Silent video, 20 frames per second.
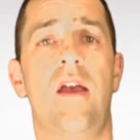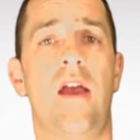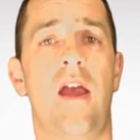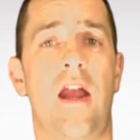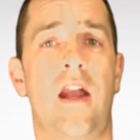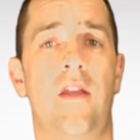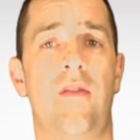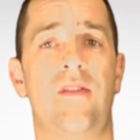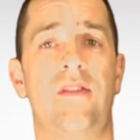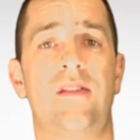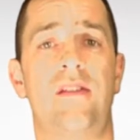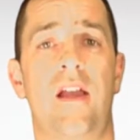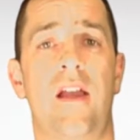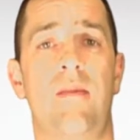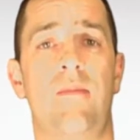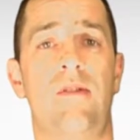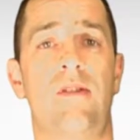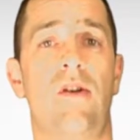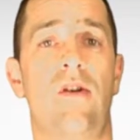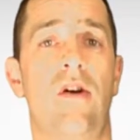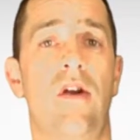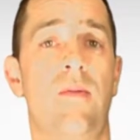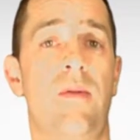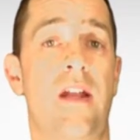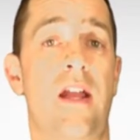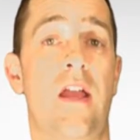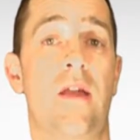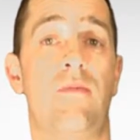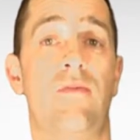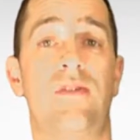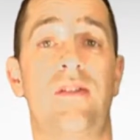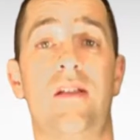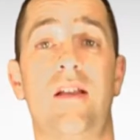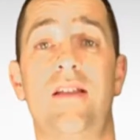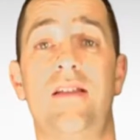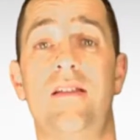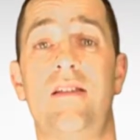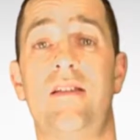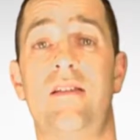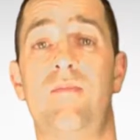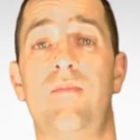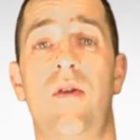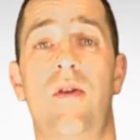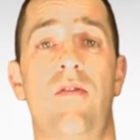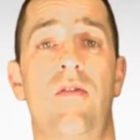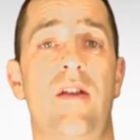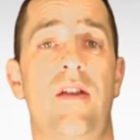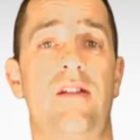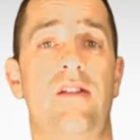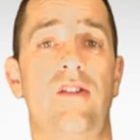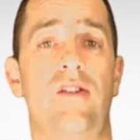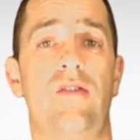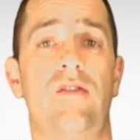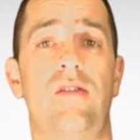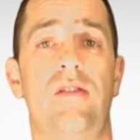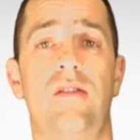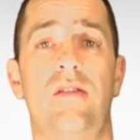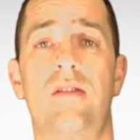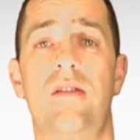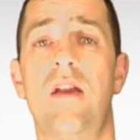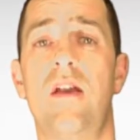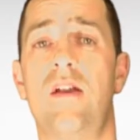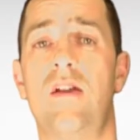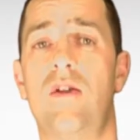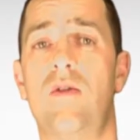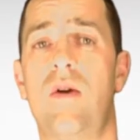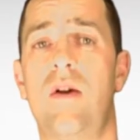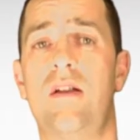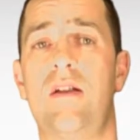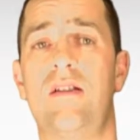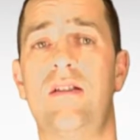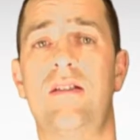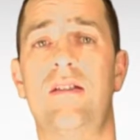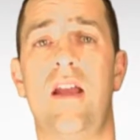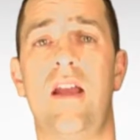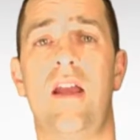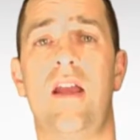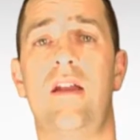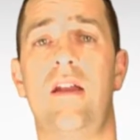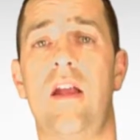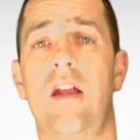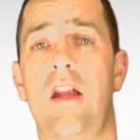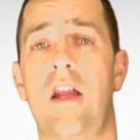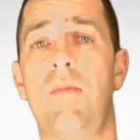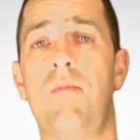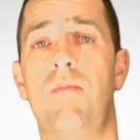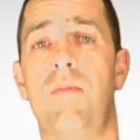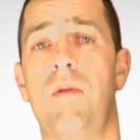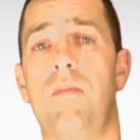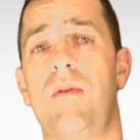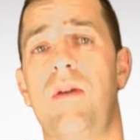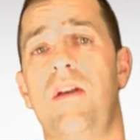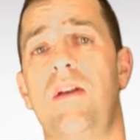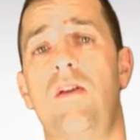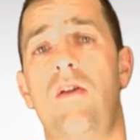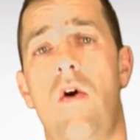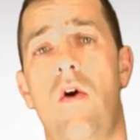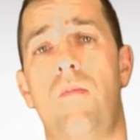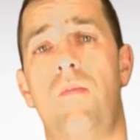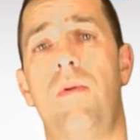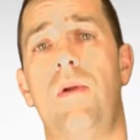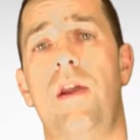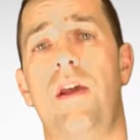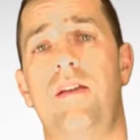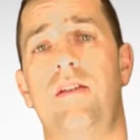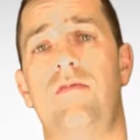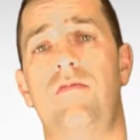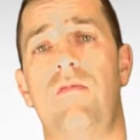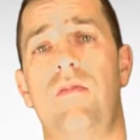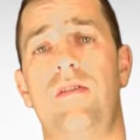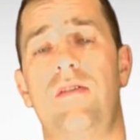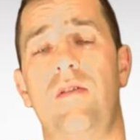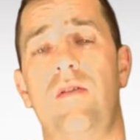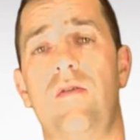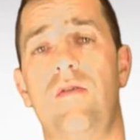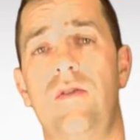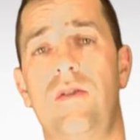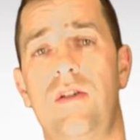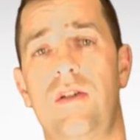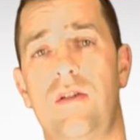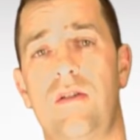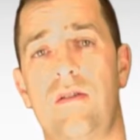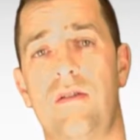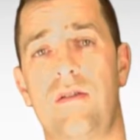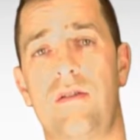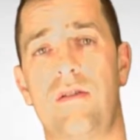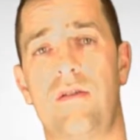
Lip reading: and at the same time enables less experienced users to understand and implement complex resolutions.